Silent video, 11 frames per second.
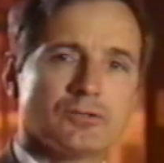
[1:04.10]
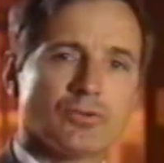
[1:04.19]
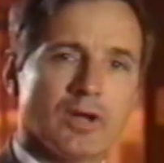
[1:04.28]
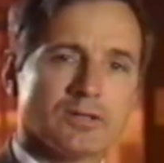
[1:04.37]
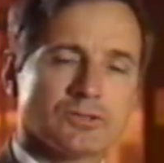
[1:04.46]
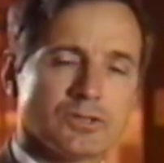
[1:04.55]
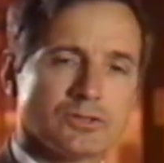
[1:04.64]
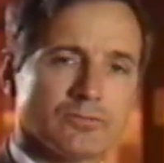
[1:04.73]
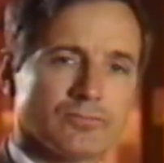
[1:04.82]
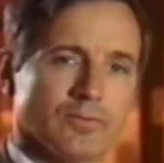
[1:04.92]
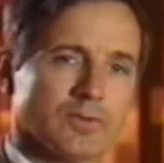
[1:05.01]
transition
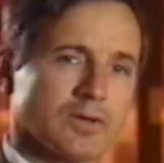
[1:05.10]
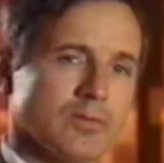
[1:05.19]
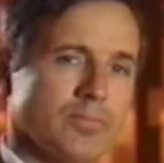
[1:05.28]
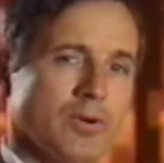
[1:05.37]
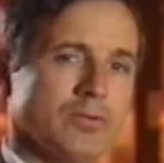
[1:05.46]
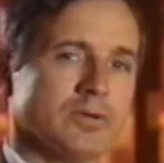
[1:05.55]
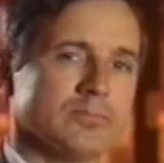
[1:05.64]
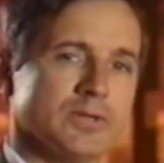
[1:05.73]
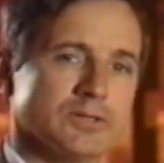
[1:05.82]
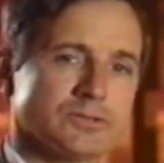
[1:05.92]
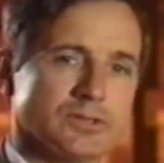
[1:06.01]
from the component
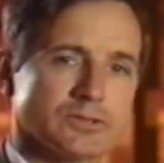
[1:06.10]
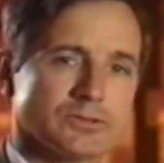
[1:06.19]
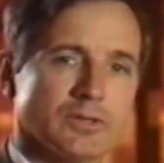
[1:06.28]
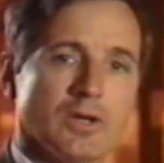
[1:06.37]
business